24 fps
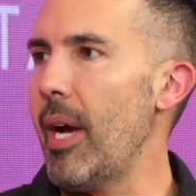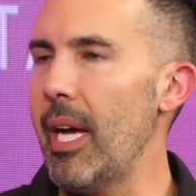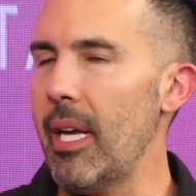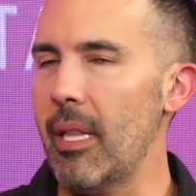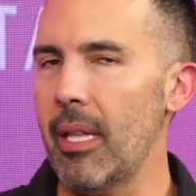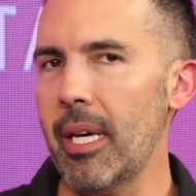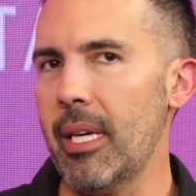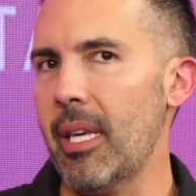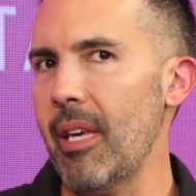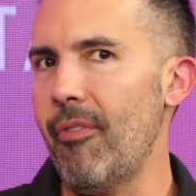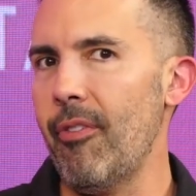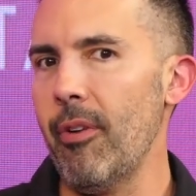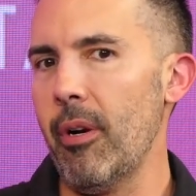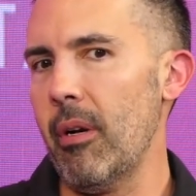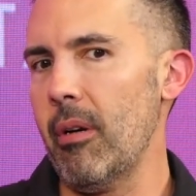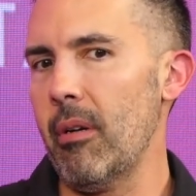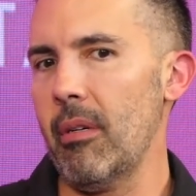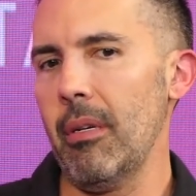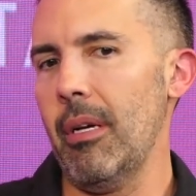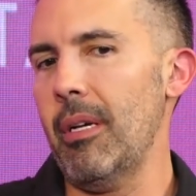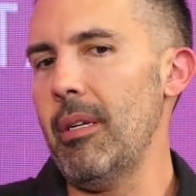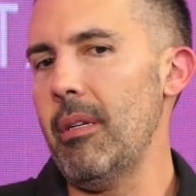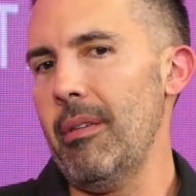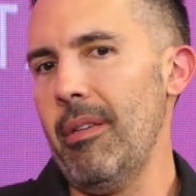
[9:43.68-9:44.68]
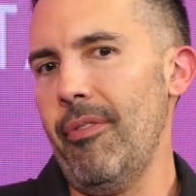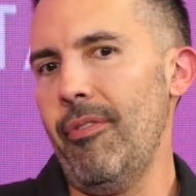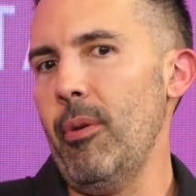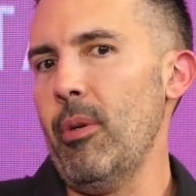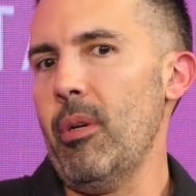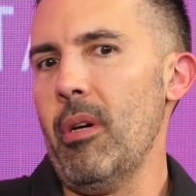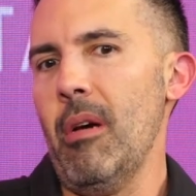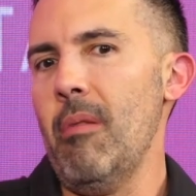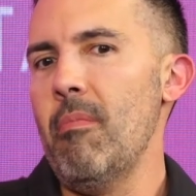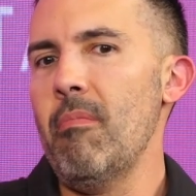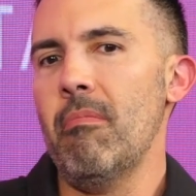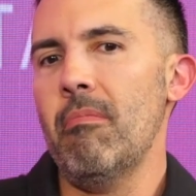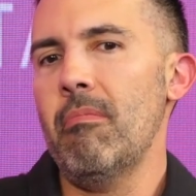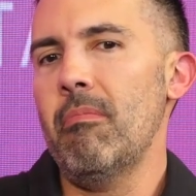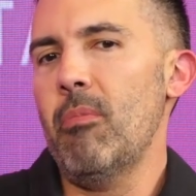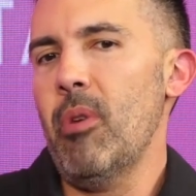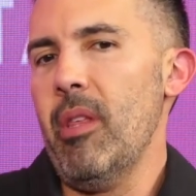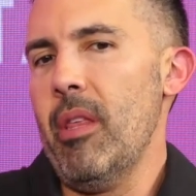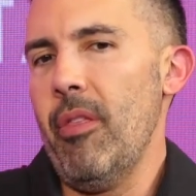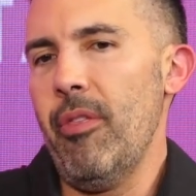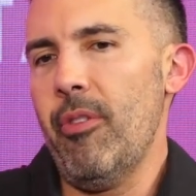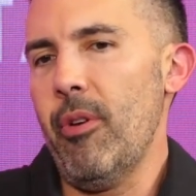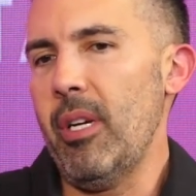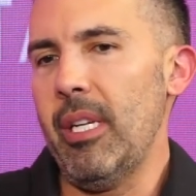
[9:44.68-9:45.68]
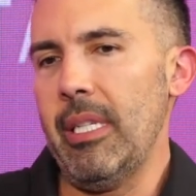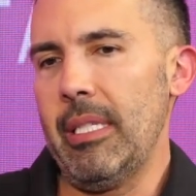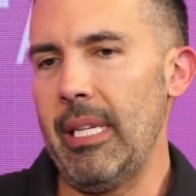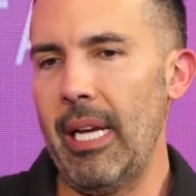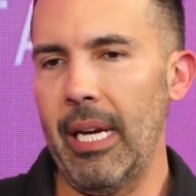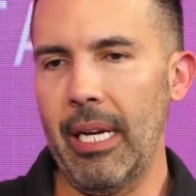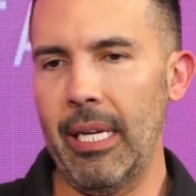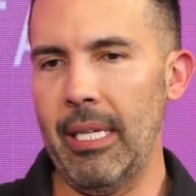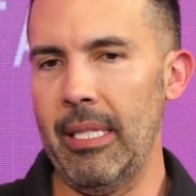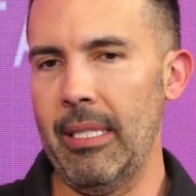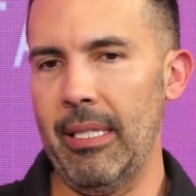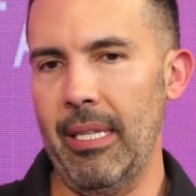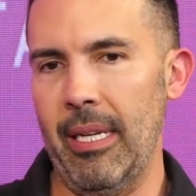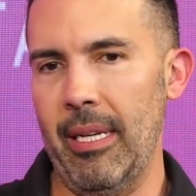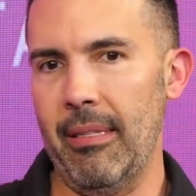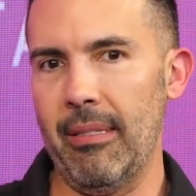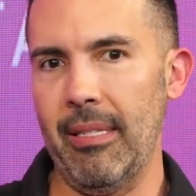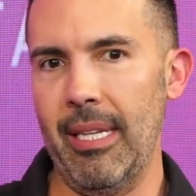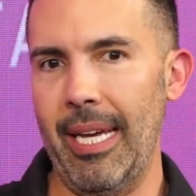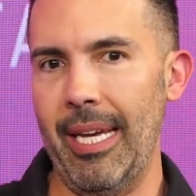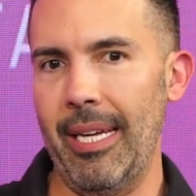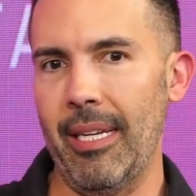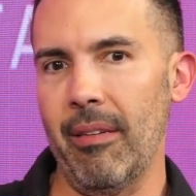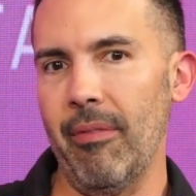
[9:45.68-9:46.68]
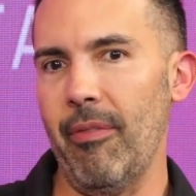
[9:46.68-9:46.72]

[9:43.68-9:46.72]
Right. Like if you come within 30 seconds and it's like,